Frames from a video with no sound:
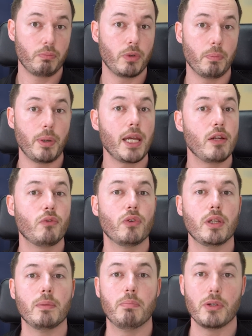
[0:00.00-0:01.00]

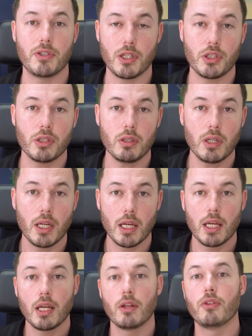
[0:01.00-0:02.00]
pain-free position,
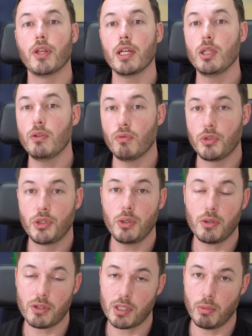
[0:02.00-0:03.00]
then you've
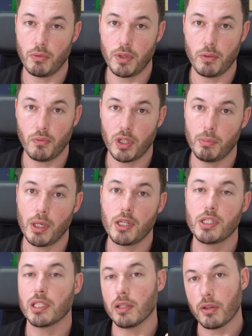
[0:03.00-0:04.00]
reduced some of the
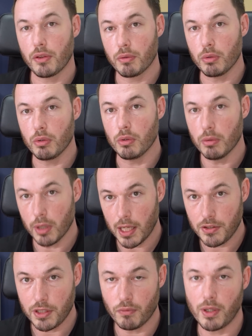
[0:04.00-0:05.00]
inflammation through
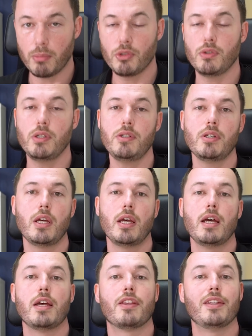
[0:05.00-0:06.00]
anti-inflammatories.
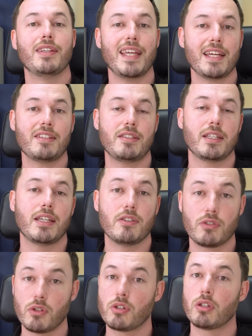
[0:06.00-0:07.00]
The next thing
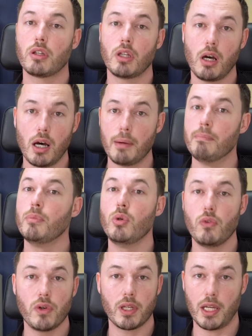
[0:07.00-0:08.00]
is to start
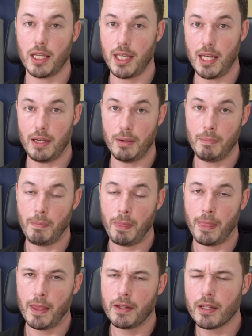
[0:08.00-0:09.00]
moving again.
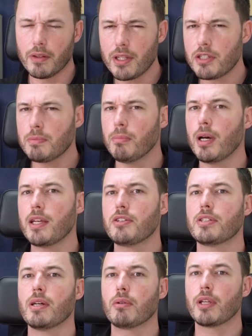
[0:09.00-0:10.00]
Now, this might
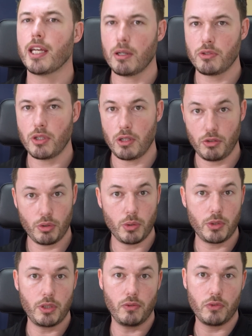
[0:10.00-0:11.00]
sound
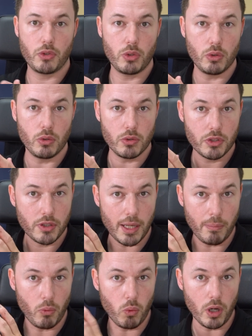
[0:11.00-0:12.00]
counterintuitive to
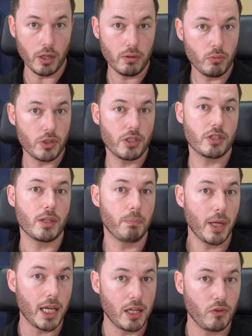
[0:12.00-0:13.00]
step 1, which is the
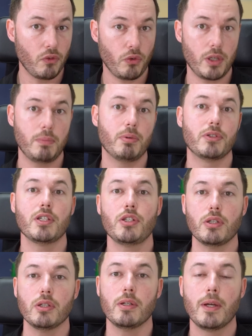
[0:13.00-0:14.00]
pain-free
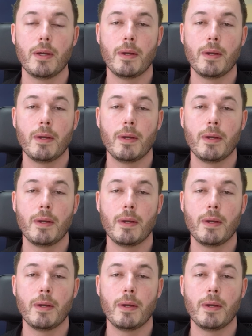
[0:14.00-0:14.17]
position,